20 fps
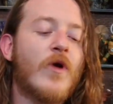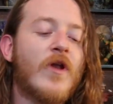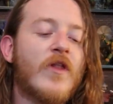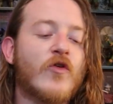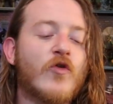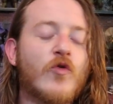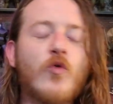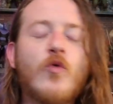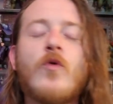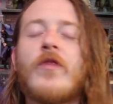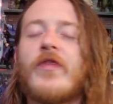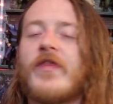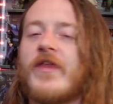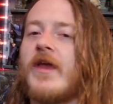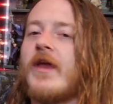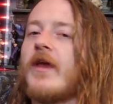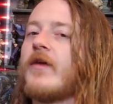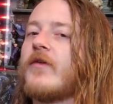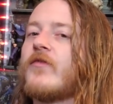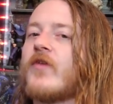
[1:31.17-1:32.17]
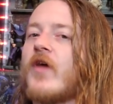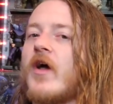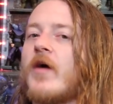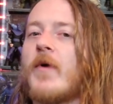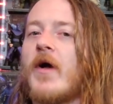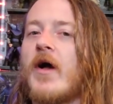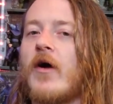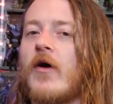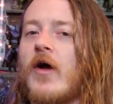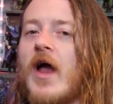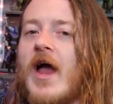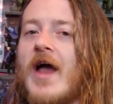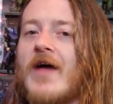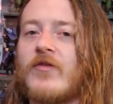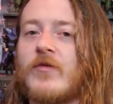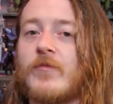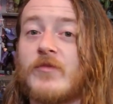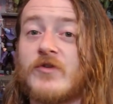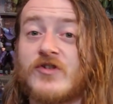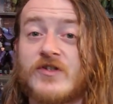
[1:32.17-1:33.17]
one of the cool things about
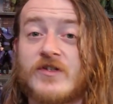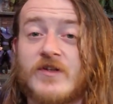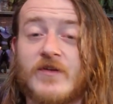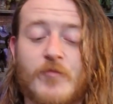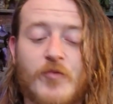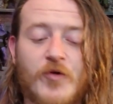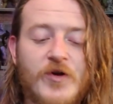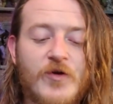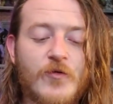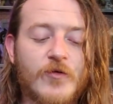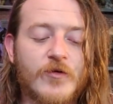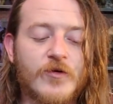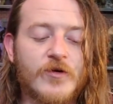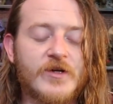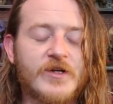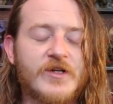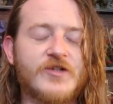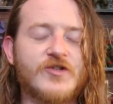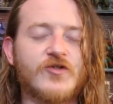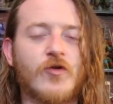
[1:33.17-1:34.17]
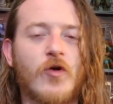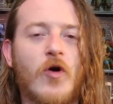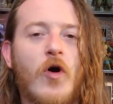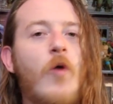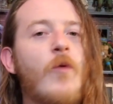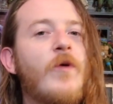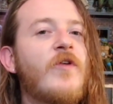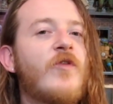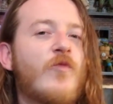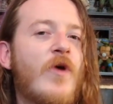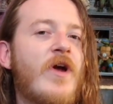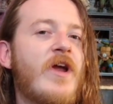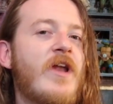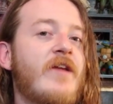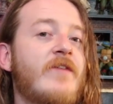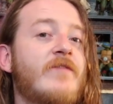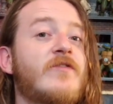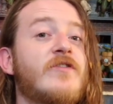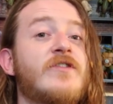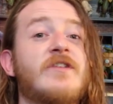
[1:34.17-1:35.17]
having a bunch of stuff pre-ordered is you're always
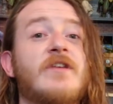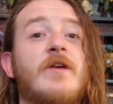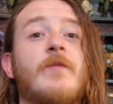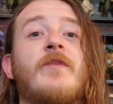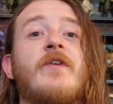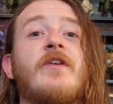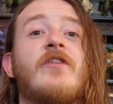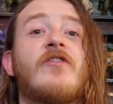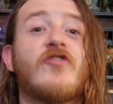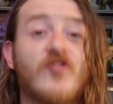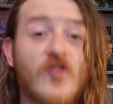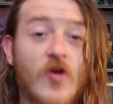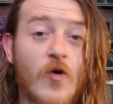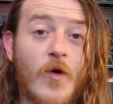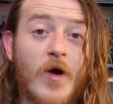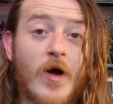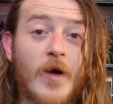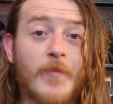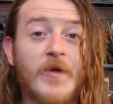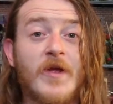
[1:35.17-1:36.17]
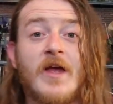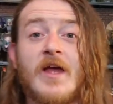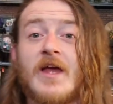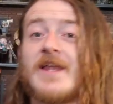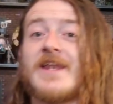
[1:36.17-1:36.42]
waiting for something to show up.